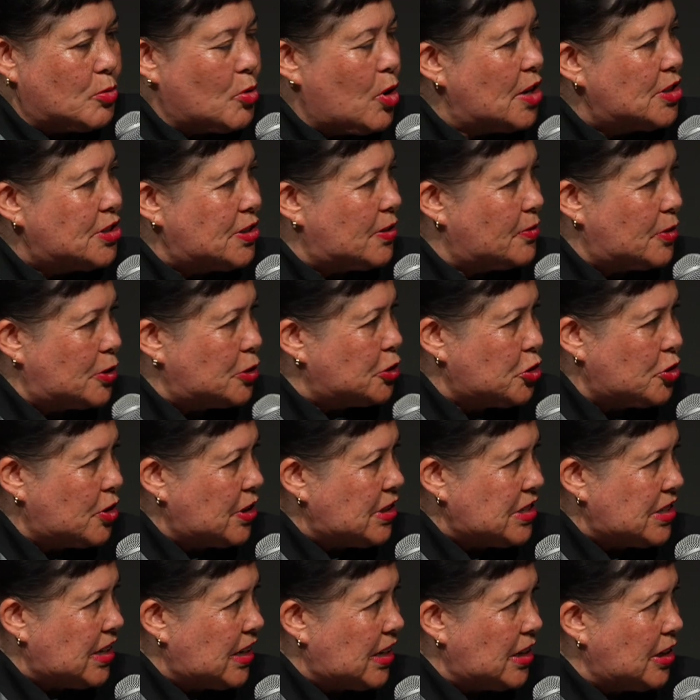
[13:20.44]
the rights of the
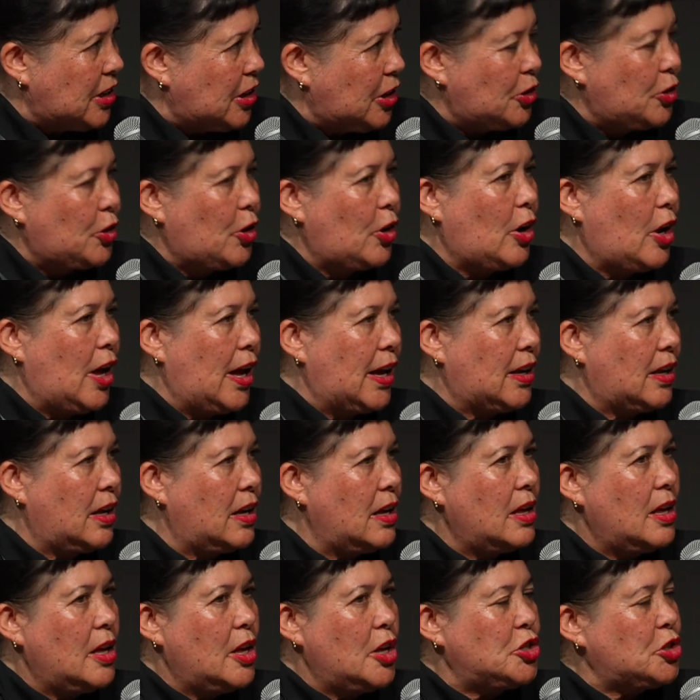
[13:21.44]
treaty,
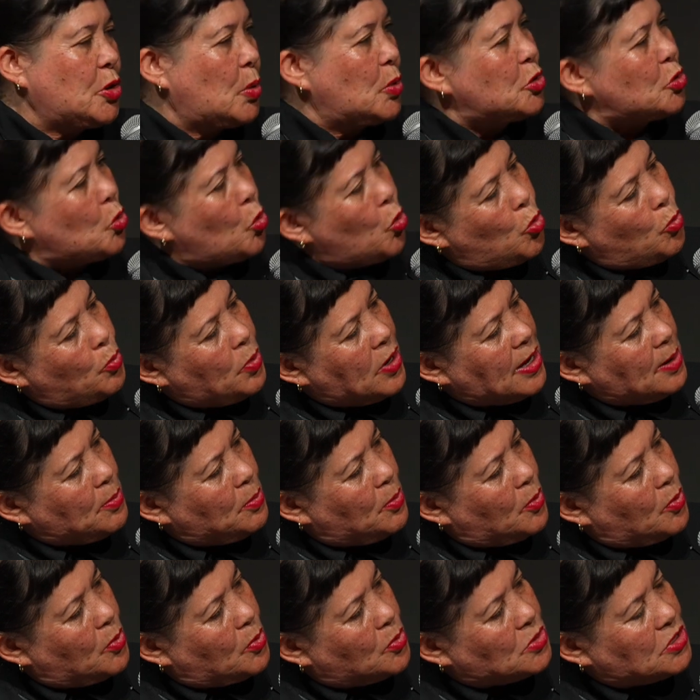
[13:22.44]
so it's all
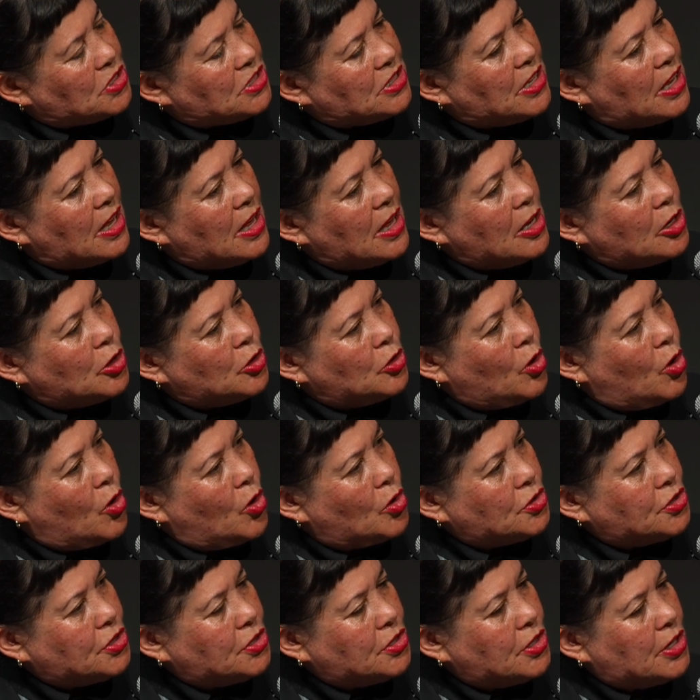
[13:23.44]
peoples,
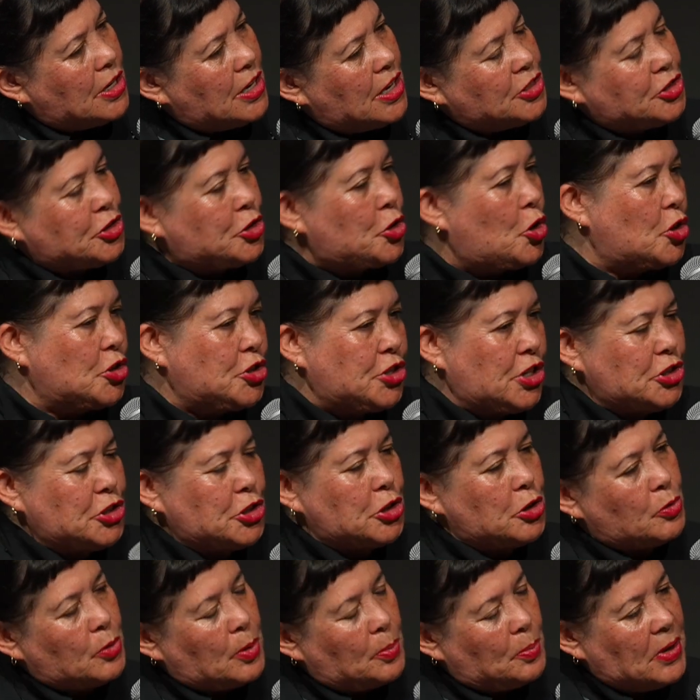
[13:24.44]
it's not
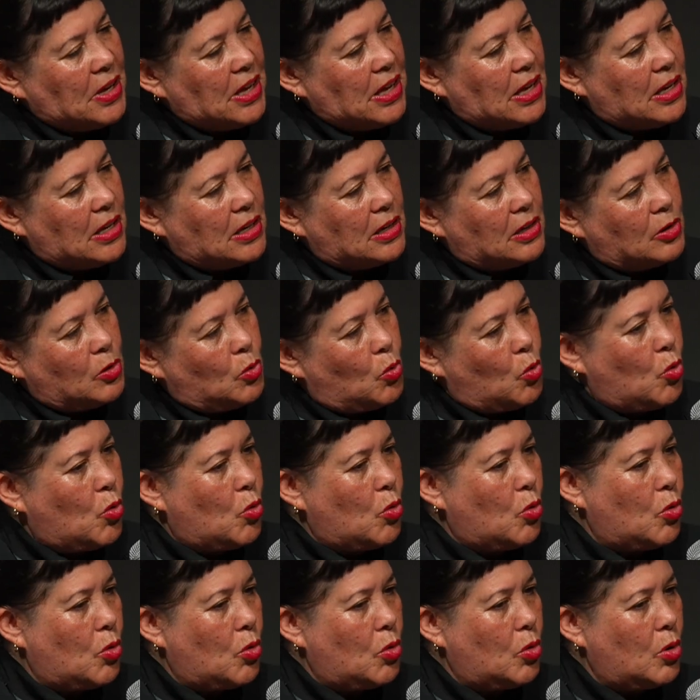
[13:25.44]
just European
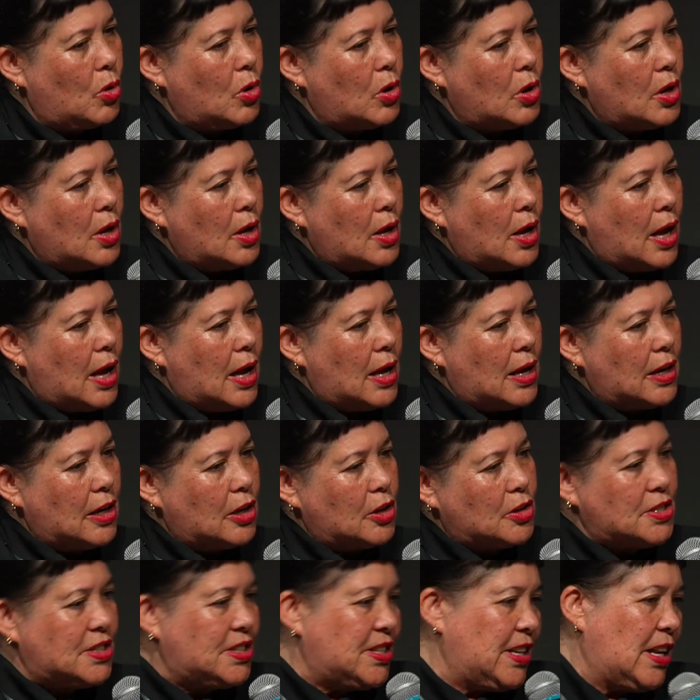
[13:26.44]
or
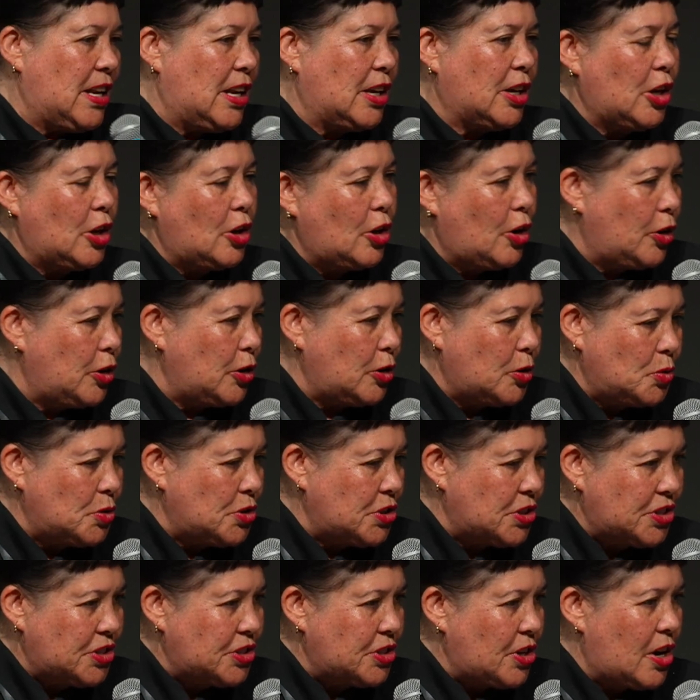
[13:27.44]
a settler colonial
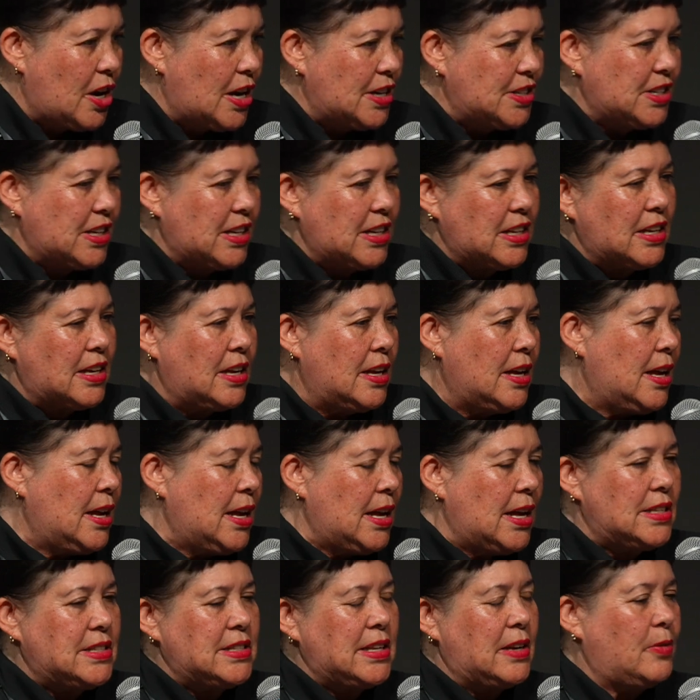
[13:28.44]
society,
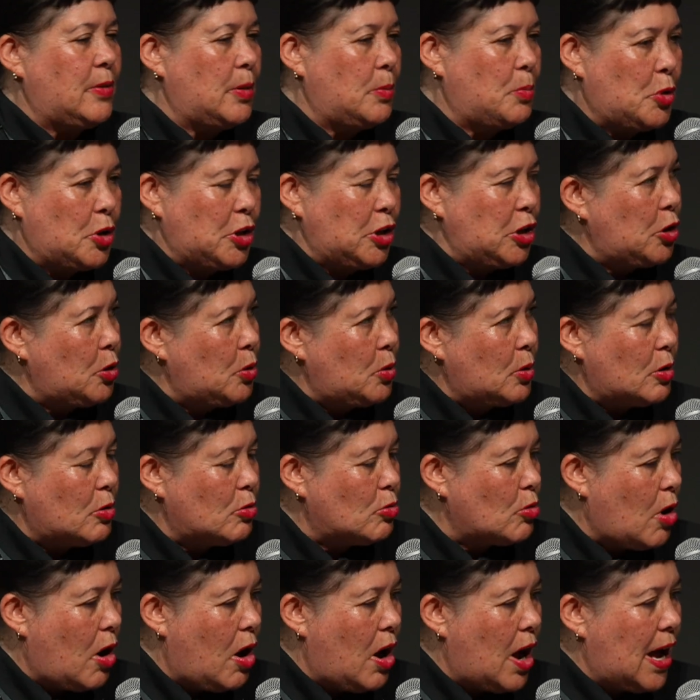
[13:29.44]
it's everybody who
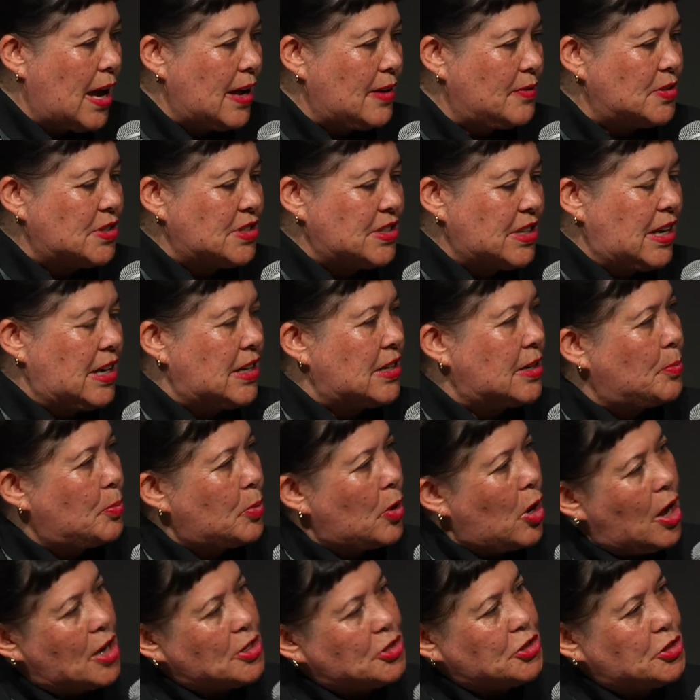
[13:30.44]
arrives. It
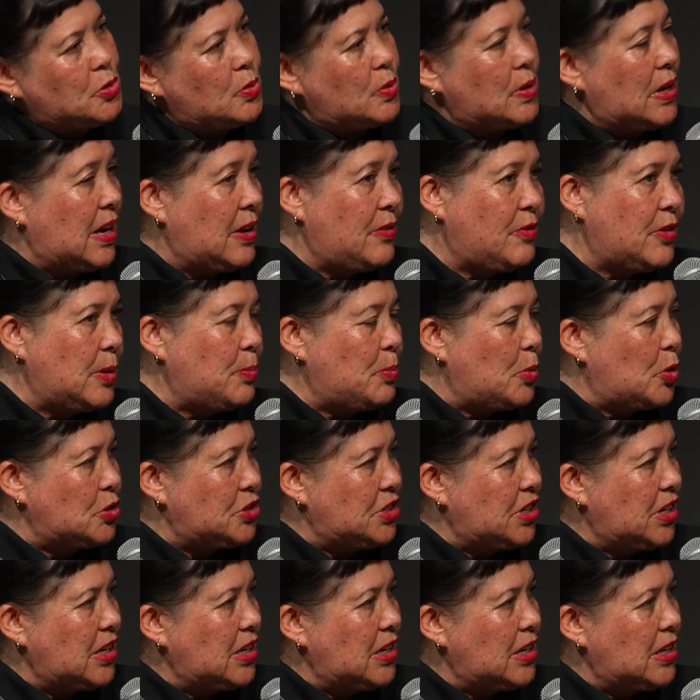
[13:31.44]
applies to
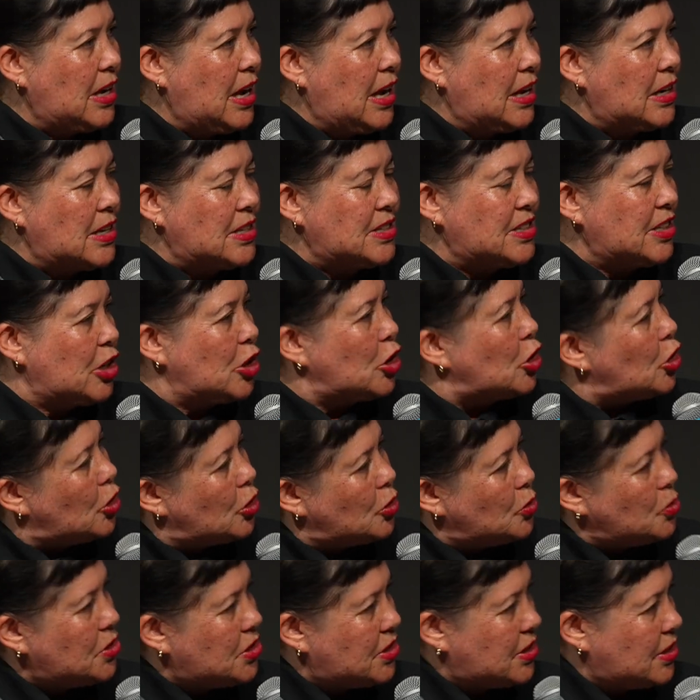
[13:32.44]
everybody and it's
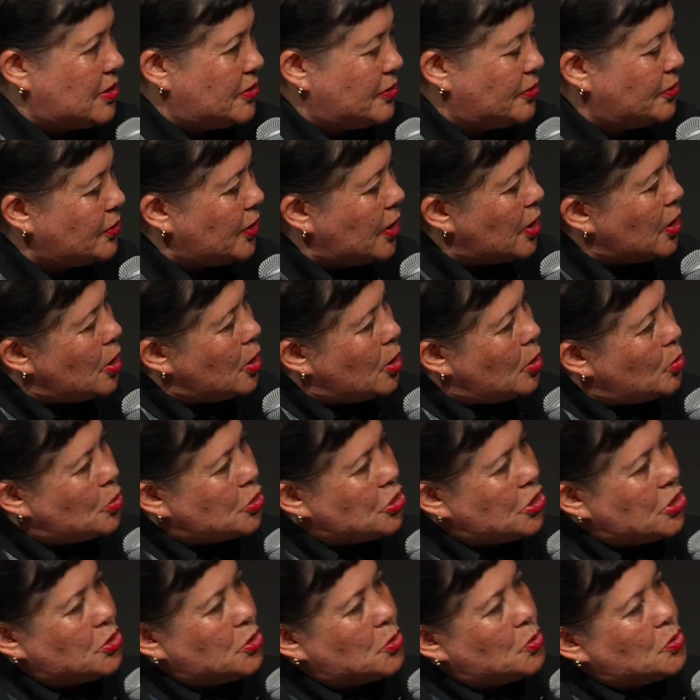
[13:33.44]
inclusive,
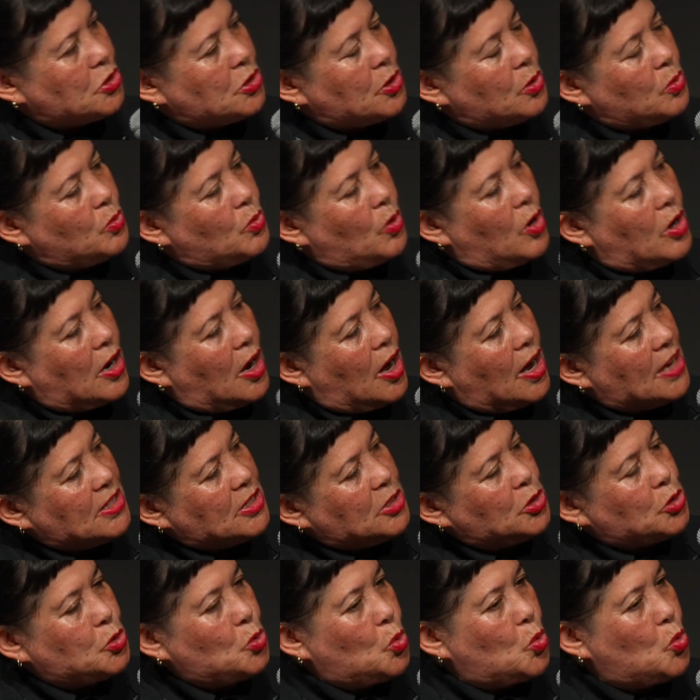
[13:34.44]
which is also what I
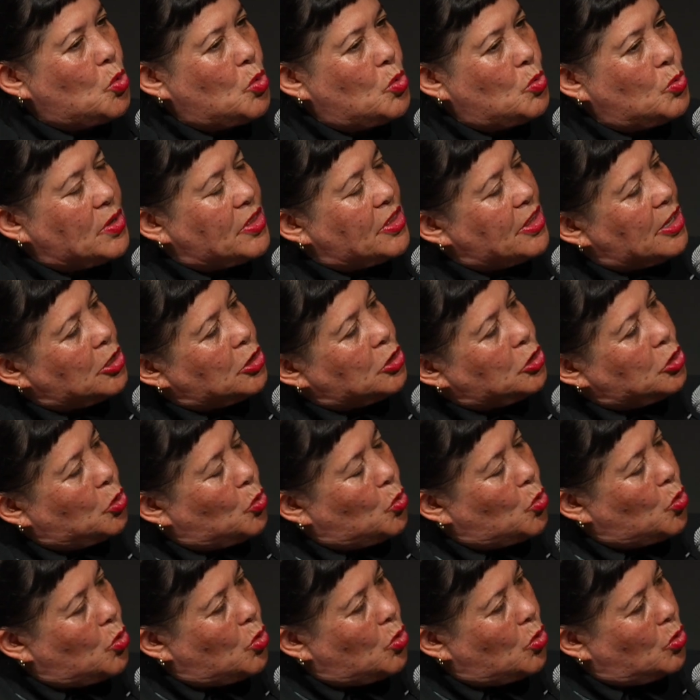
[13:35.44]
saw within
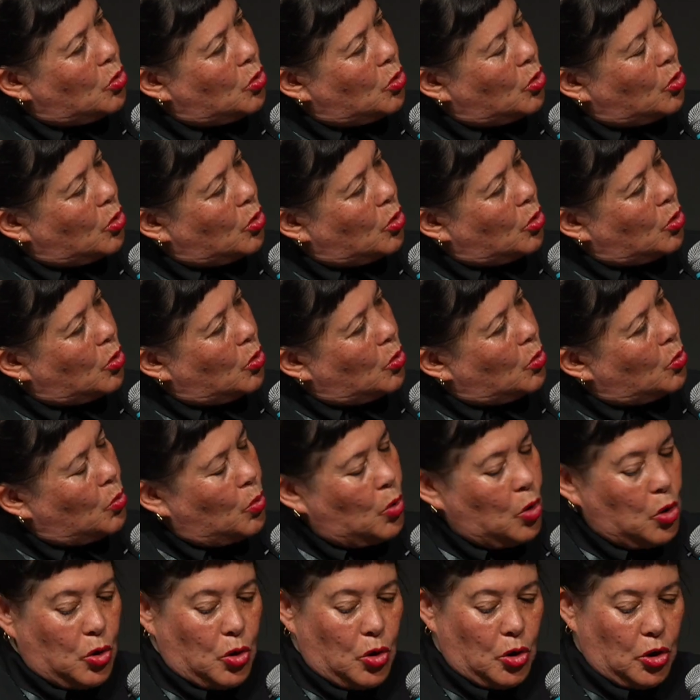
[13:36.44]
your
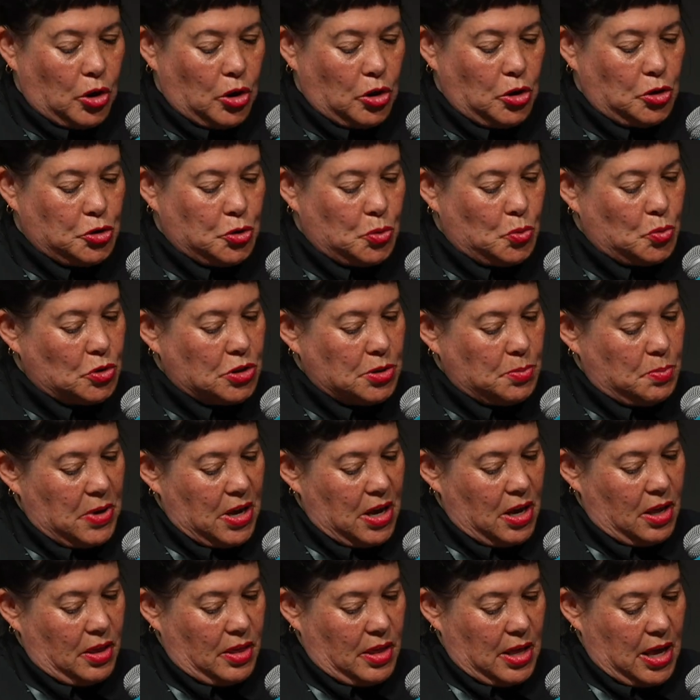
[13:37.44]
work. You talked
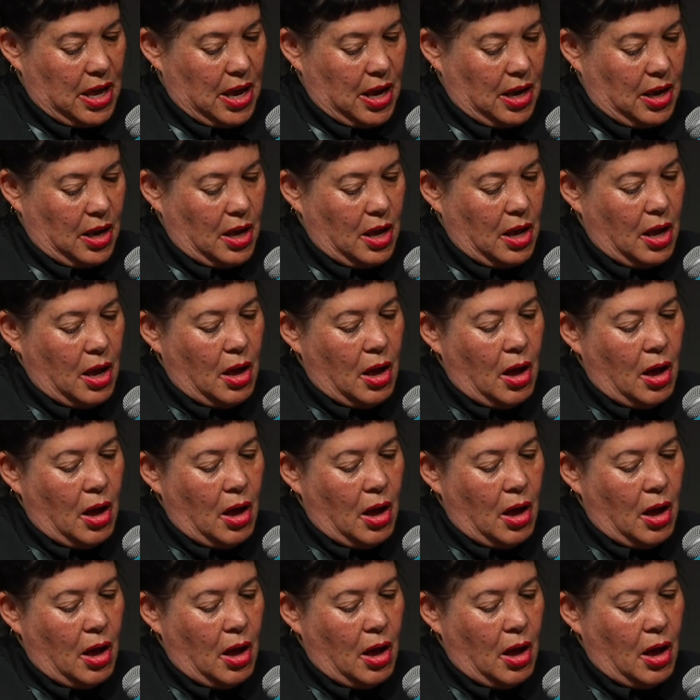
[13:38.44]
about that.